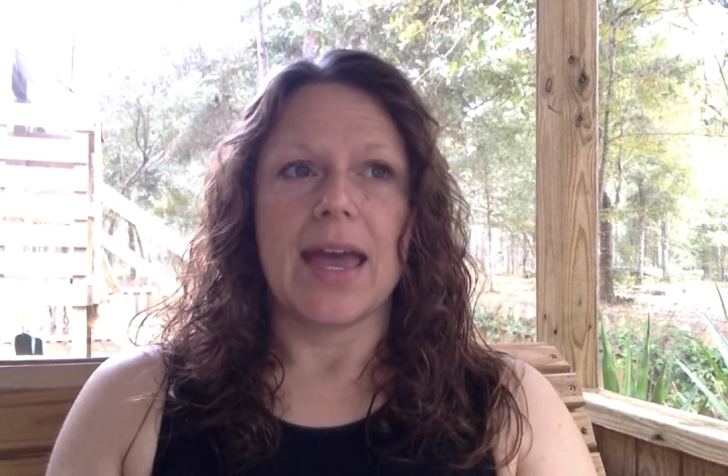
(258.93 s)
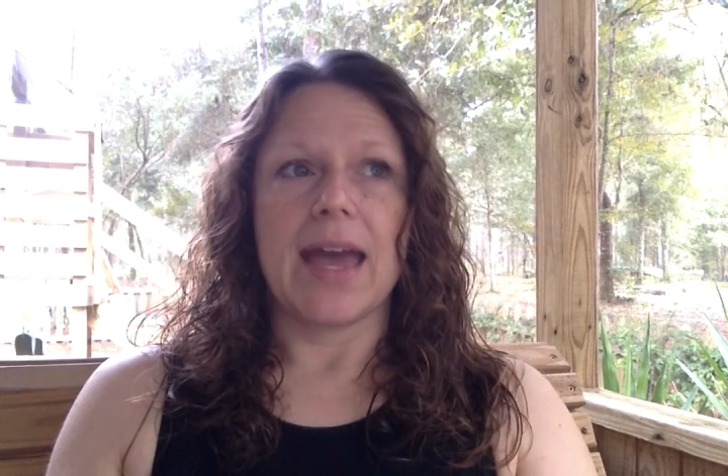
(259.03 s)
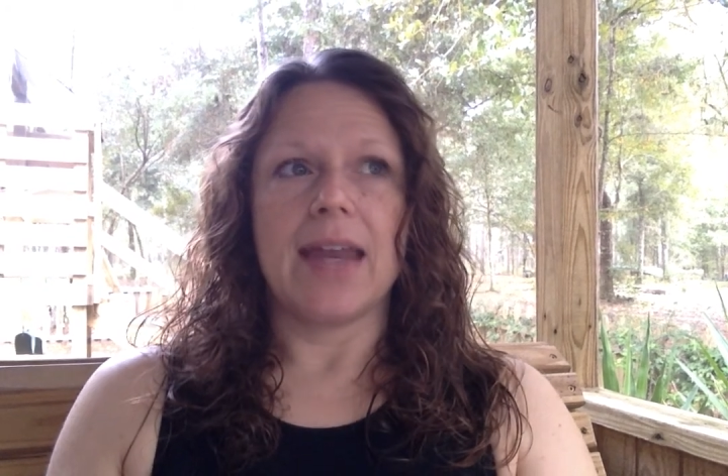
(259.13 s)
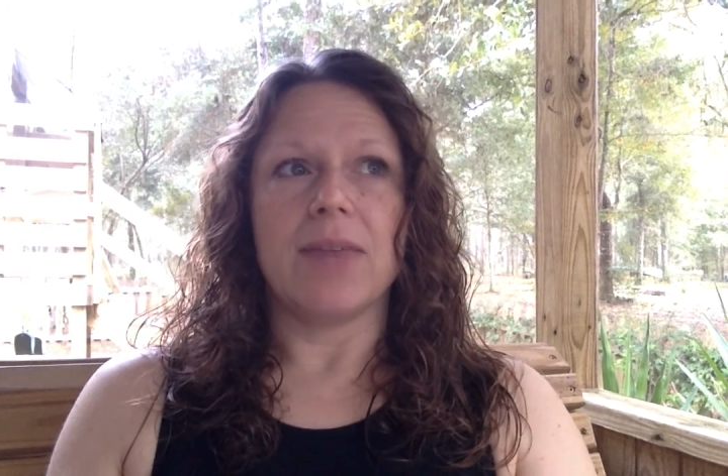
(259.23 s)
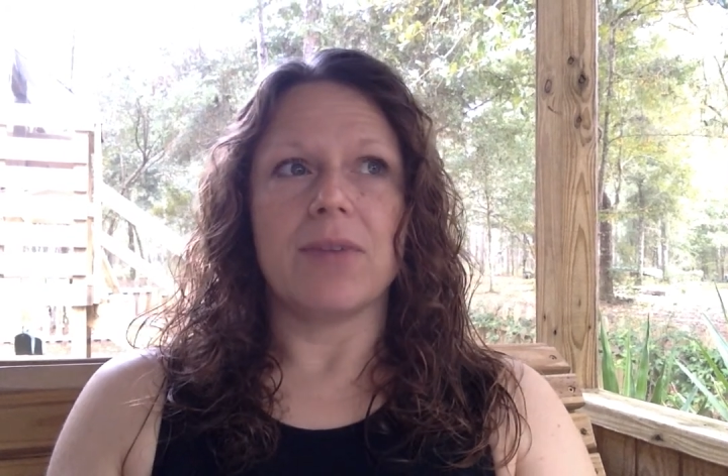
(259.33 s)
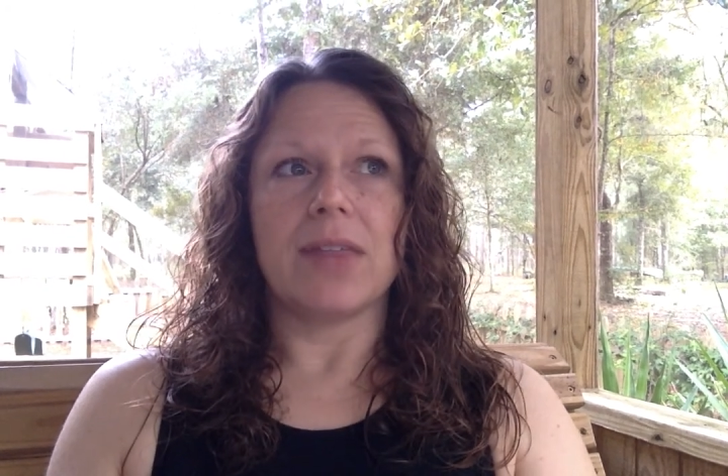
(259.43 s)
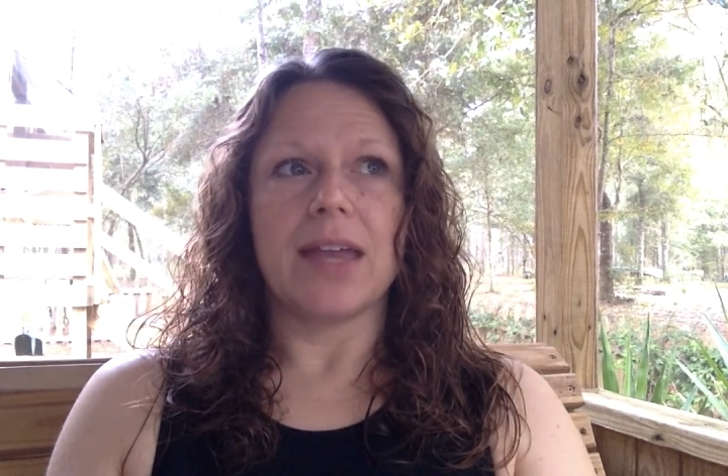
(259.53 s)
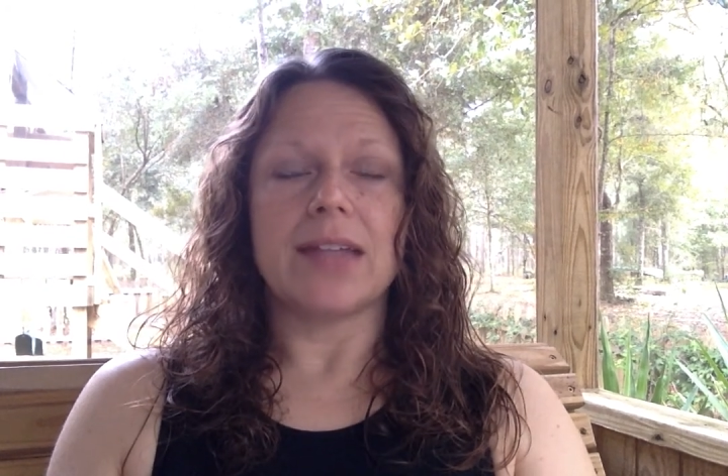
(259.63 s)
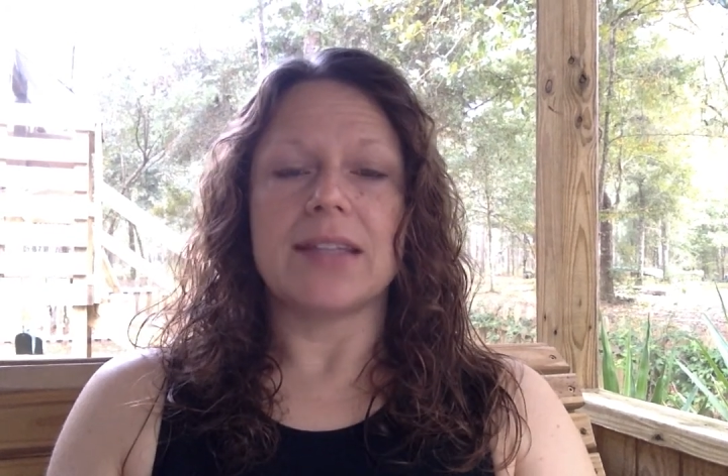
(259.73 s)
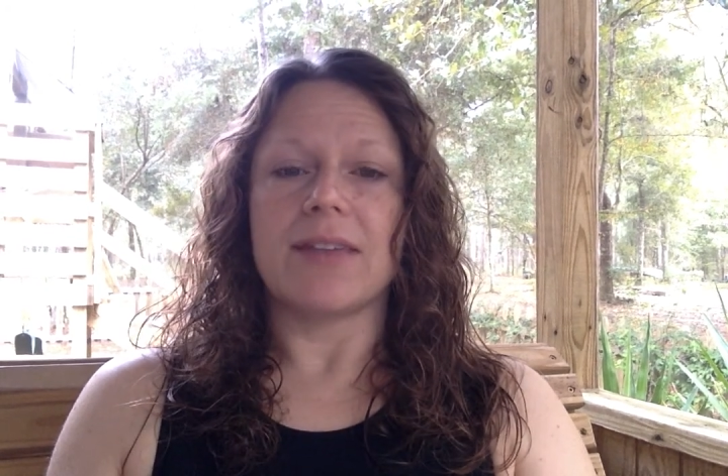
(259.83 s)
and it
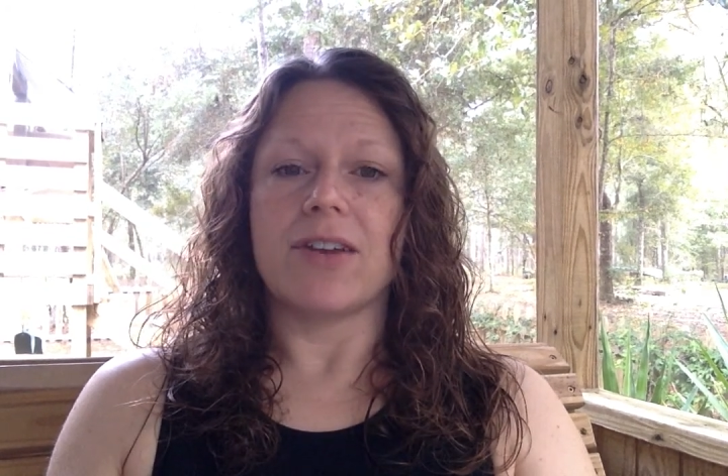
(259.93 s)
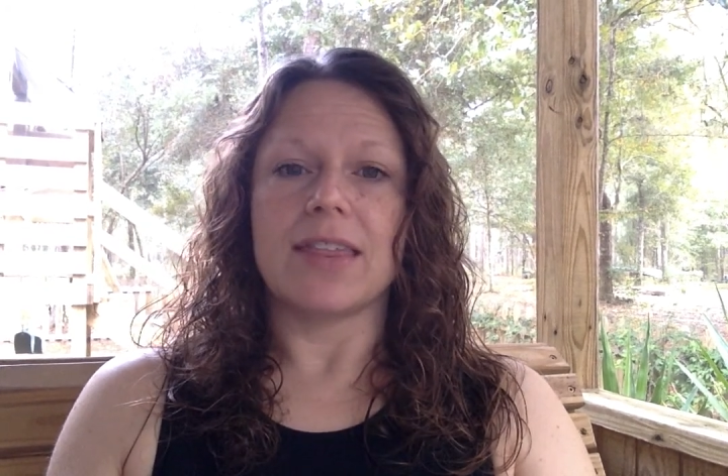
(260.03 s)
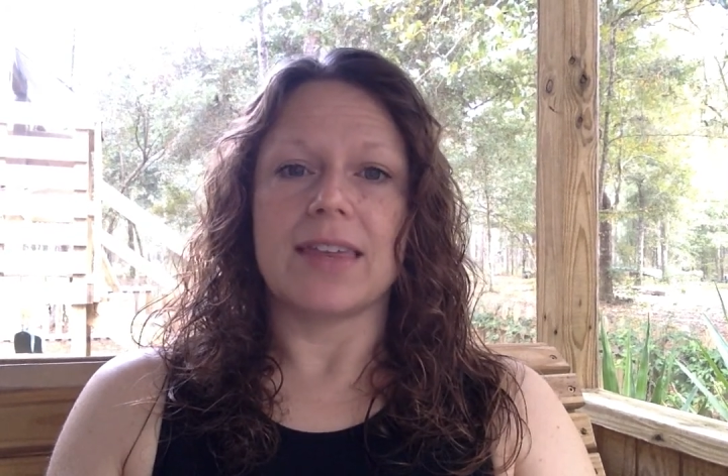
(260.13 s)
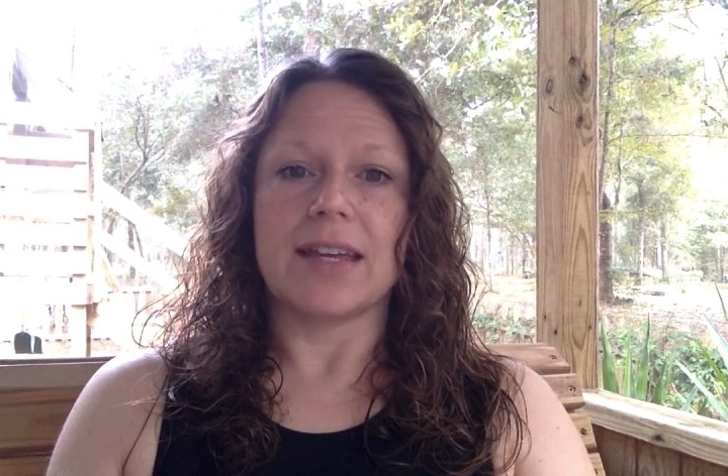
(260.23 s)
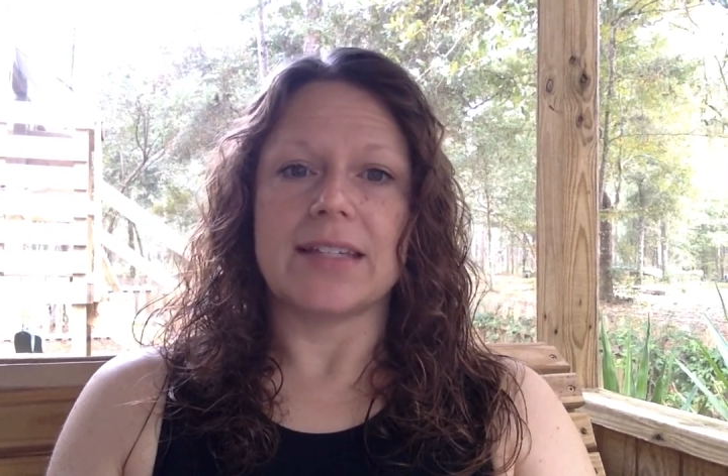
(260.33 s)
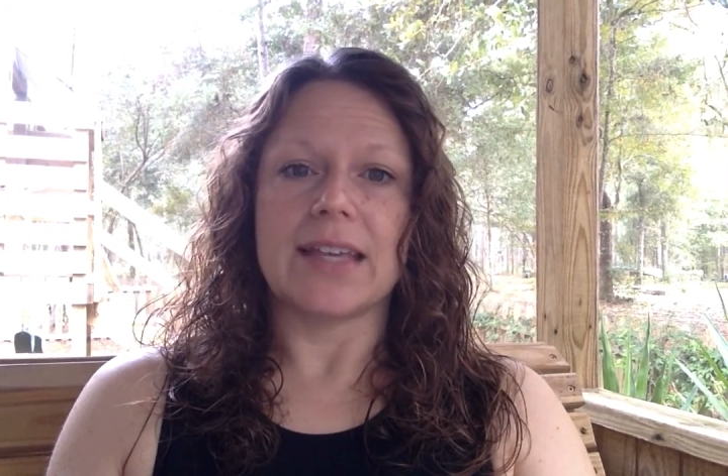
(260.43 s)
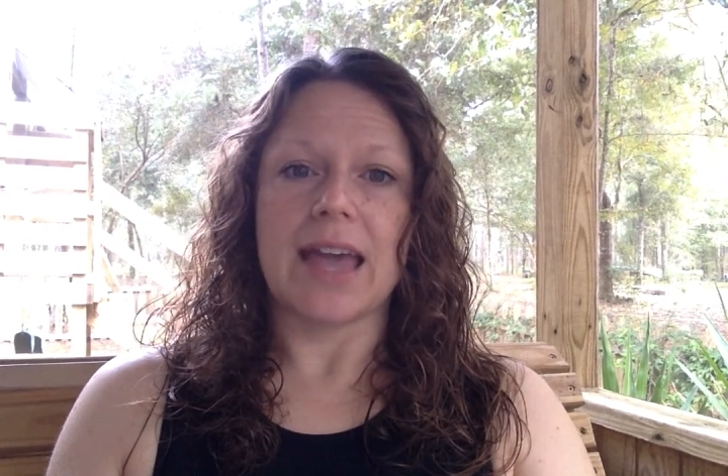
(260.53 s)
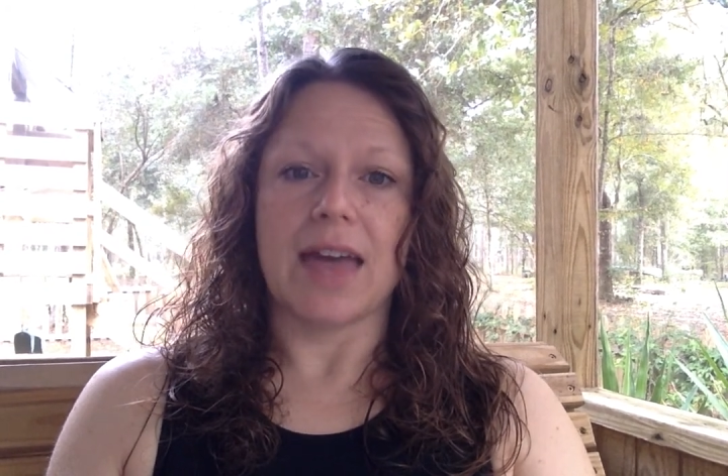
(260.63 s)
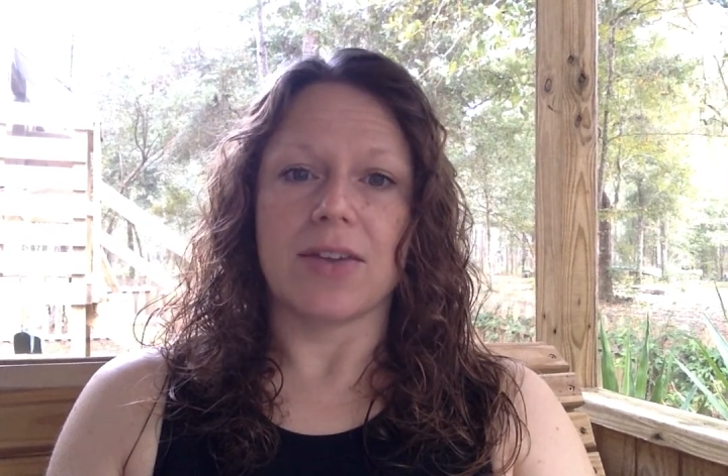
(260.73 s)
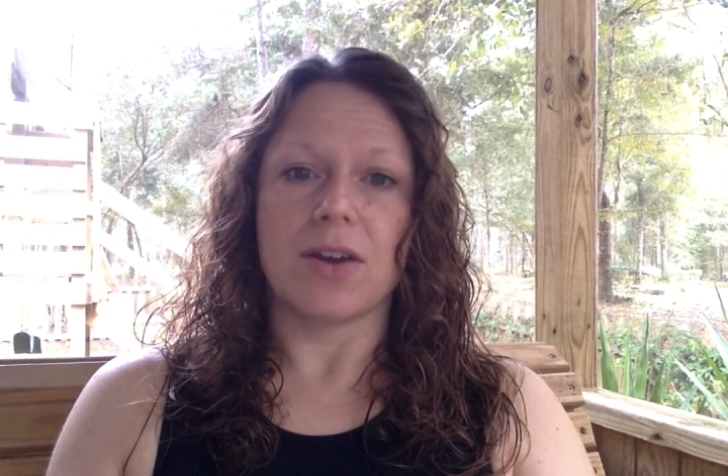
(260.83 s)
relates everything
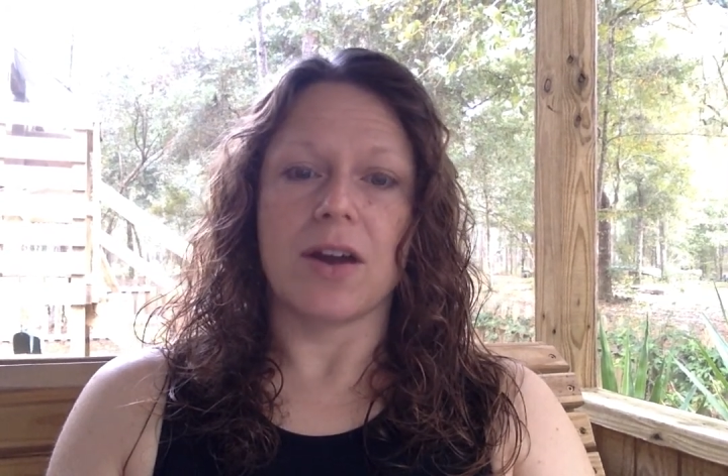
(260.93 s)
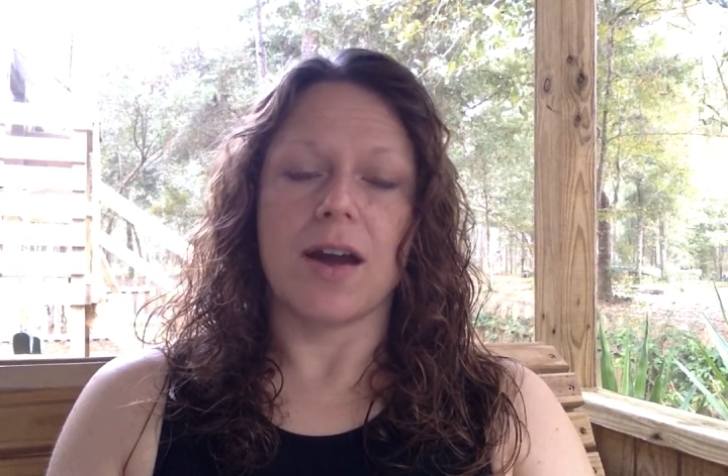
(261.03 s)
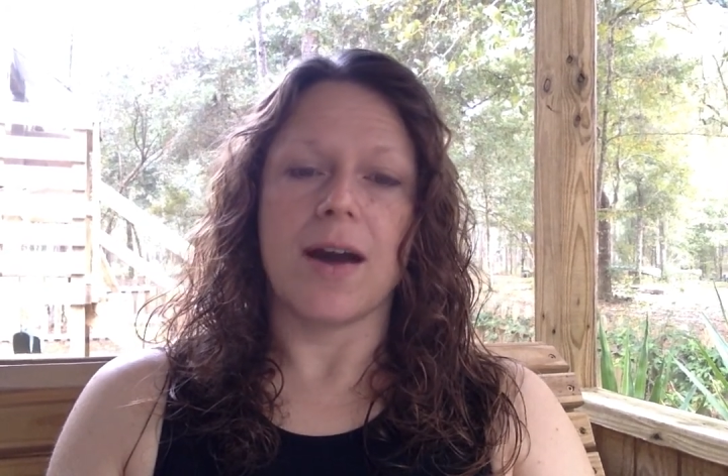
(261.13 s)
together.